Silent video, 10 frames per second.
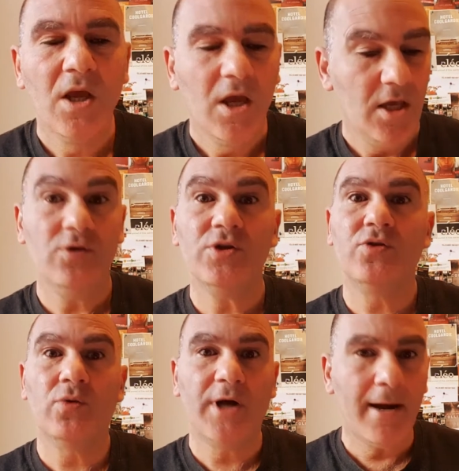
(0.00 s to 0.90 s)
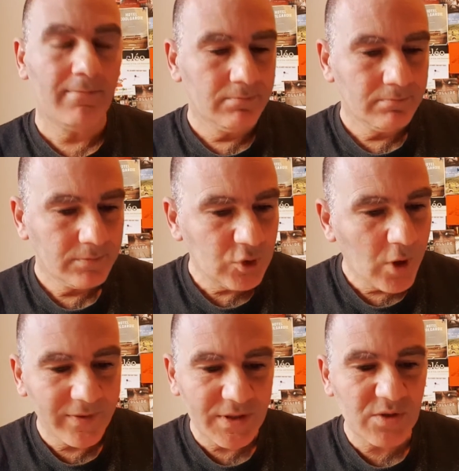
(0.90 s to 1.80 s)
He used to come to
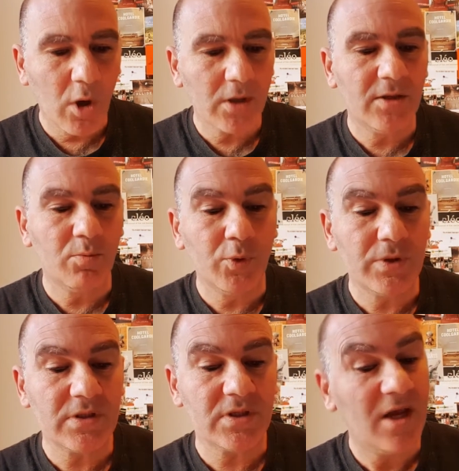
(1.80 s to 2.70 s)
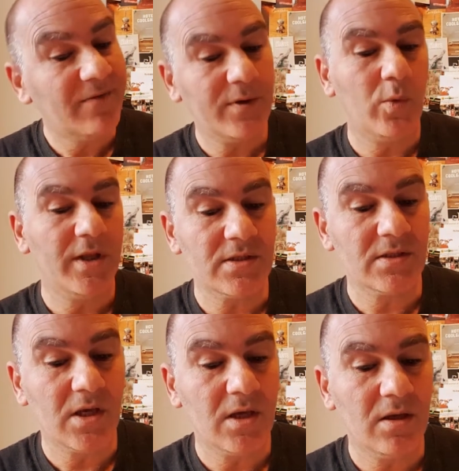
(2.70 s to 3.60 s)
our small kibbutz every
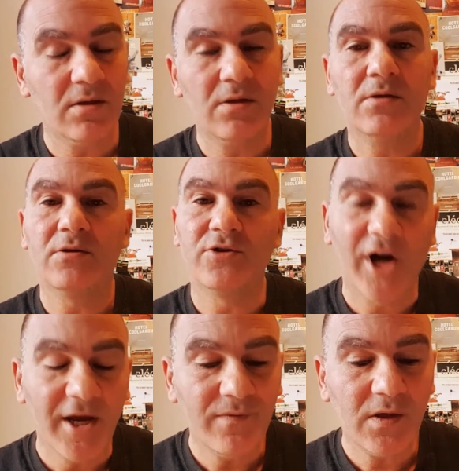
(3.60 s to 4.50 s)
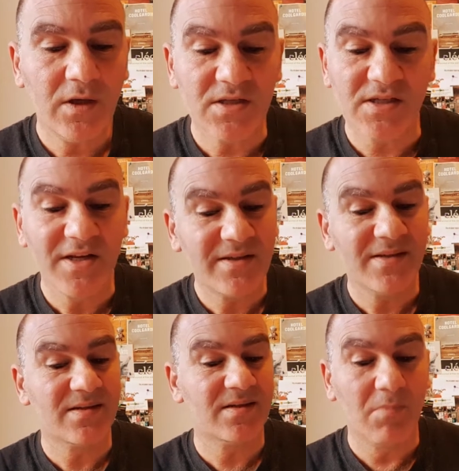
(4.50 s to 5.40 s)
Wednesday, driving his little
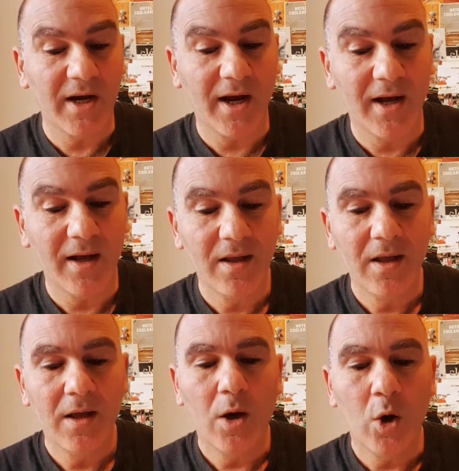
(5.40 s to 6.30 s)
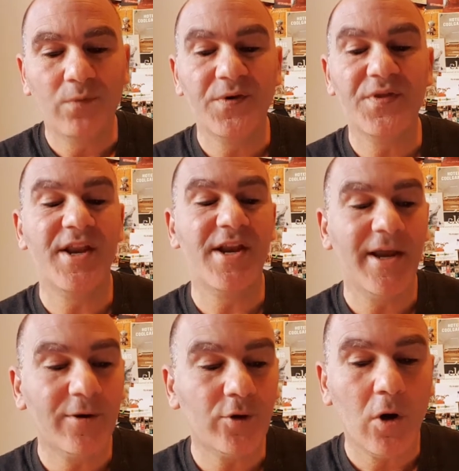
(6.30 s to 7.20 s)
Simca over the
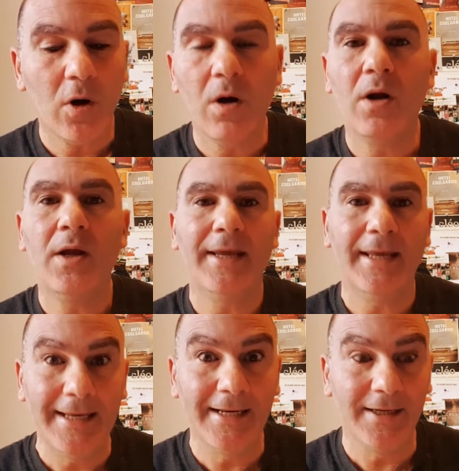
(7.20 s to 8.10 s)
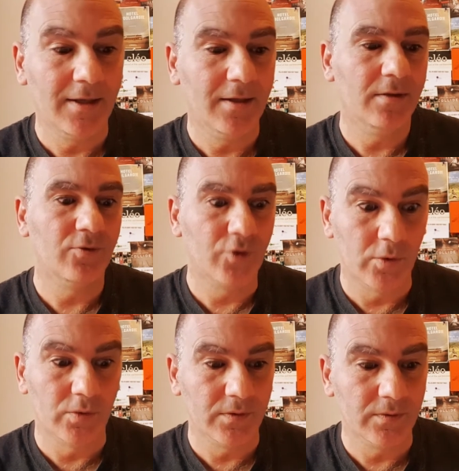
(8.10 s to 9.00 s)
narrow, hilly road.